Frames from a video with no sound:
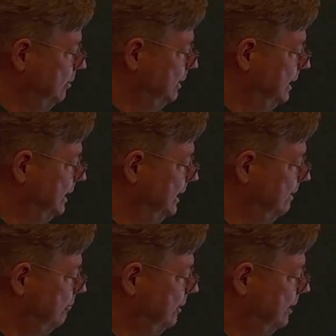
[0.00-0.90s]
we
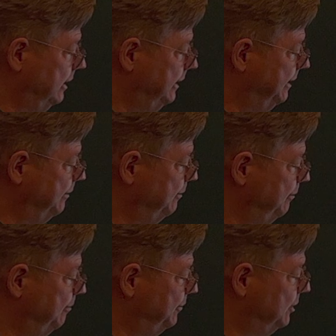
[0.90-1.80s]
have uh,
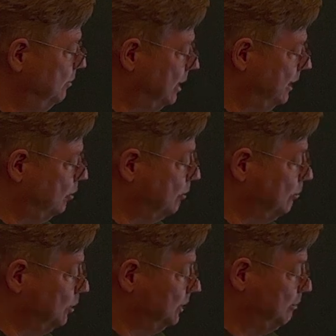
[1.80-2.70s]
one or
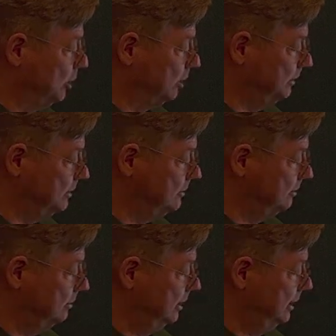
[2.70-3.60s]
more departments.
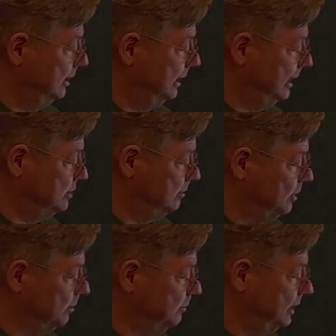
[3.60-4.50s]
Each
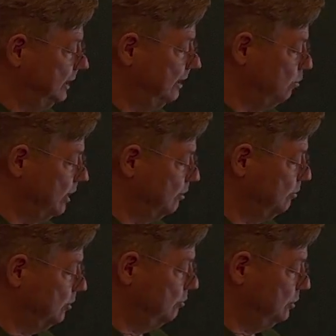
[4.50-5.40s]
department can have one or
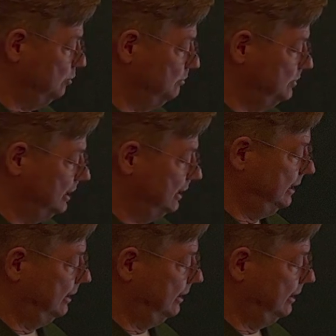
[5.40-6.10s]
more rooms, and